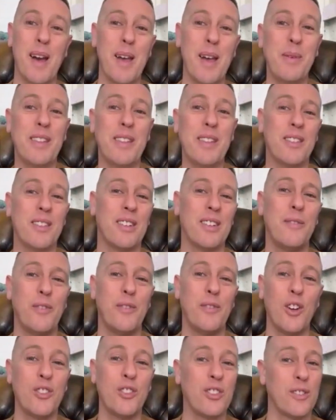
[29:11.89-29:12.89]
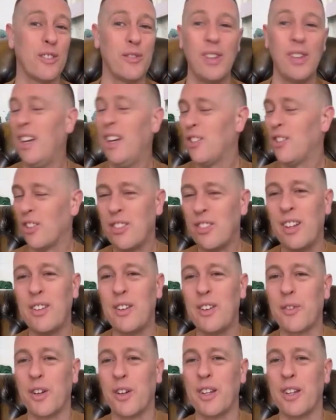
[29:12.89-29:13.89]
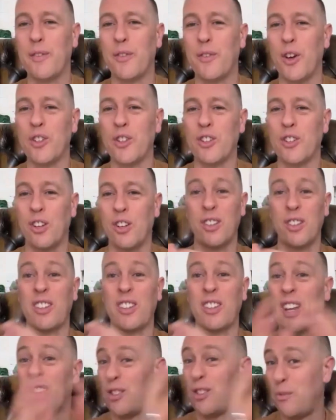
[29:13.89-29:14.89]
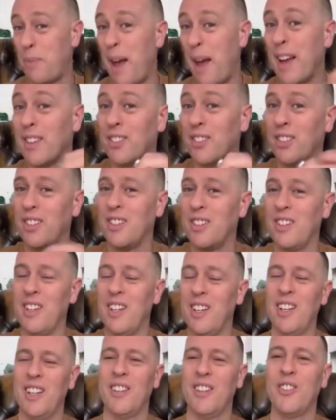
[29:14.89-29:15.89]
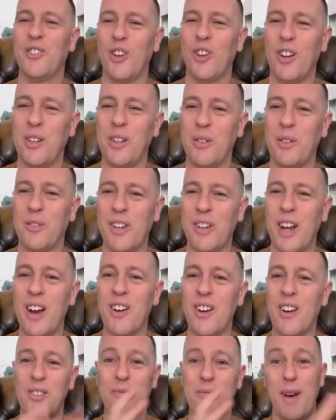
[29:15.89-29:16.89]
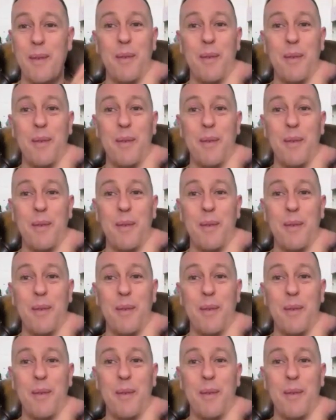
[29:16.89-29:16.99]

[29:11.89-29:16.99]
Maybe there's an aversion, just like you've got the aversion because it takes you back to the journey of Daryl.